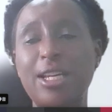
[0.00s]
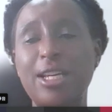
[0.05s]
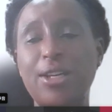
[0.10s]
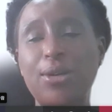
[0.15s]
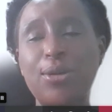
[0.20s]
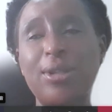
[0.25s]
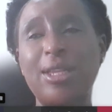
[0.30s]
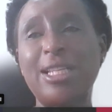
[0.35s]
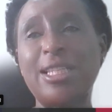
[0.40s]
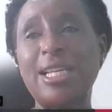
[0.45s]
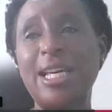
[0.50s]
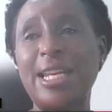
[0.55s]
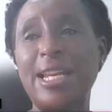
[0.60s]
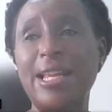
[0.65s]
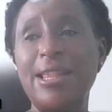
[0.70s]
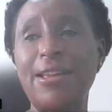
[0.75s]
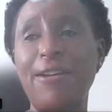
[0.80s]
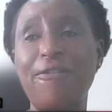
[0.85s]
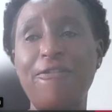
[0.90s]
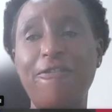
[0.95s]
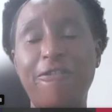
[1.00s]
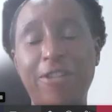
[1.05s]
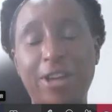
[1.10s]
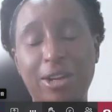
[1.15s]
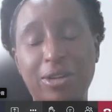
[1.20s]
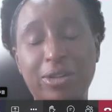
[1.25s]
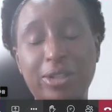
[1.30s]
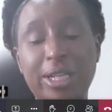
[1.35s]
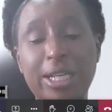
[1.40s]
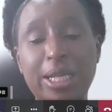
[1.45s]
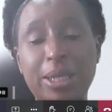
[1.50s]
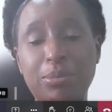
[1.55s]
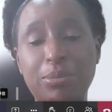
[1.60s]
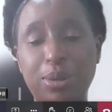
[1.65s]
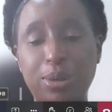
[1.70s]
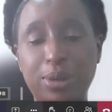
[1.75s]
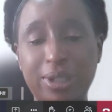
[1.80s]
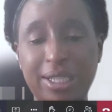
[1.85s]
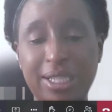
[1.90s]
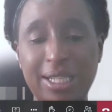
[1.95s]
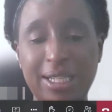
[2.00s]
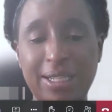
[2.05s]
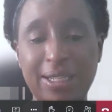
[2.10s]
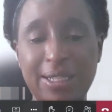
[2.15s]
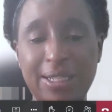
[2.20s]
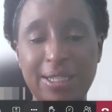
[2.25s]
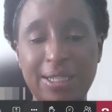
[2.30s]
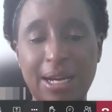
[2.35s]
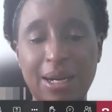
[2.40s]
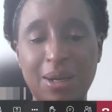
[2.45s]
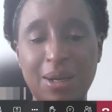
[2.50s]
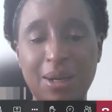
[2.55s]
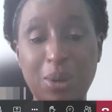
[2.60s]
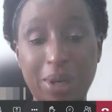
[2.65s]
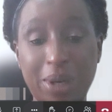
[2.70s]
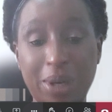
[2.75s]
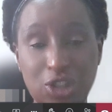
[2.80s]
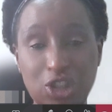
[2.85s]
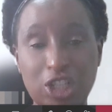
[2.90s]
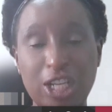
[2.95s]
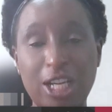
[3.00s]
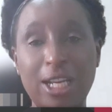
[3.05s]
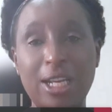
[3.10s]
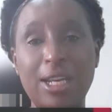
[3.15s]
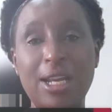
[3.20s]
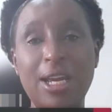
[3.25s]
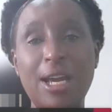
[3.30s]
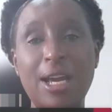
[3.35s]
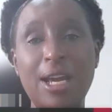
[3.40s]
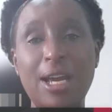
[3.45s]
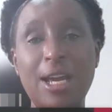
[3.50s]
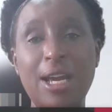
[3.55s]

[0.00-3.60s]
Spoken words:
Thank you. That's another very important question.